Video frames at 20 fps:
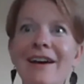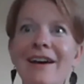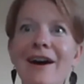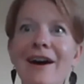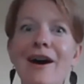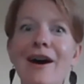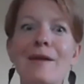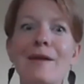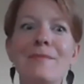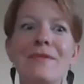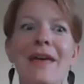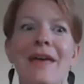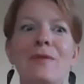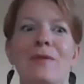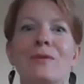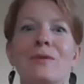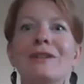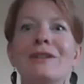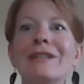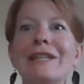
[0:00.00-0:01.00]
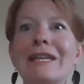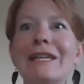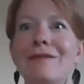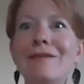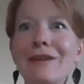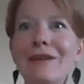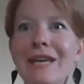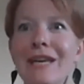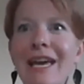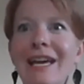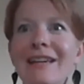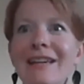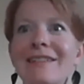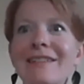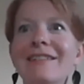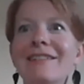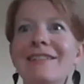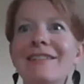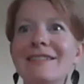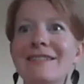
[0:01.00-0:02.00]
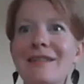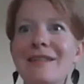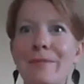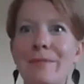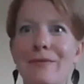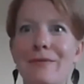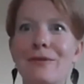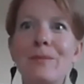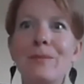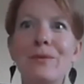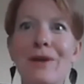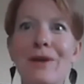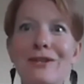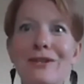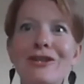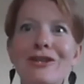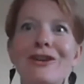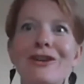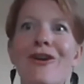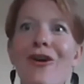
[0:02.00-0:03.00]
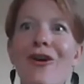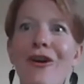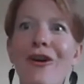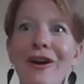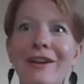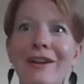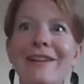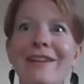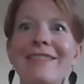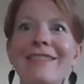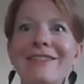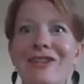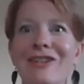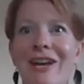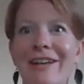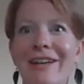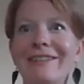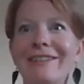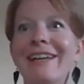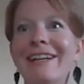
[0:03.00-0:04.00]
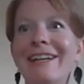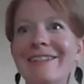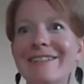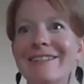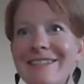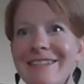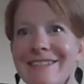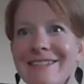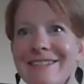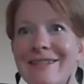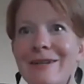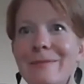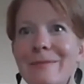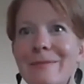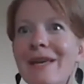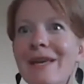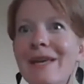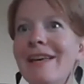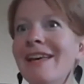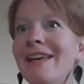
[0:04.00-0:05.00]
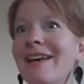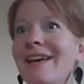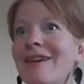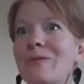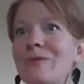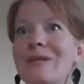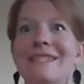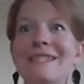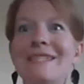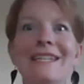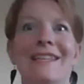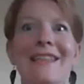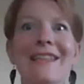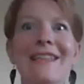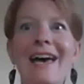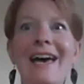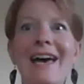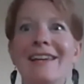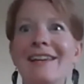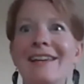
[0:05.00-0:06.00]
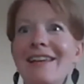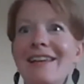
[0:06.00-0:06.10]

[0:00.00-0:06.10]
that would alleviate some of the pressure on the child care system. We see that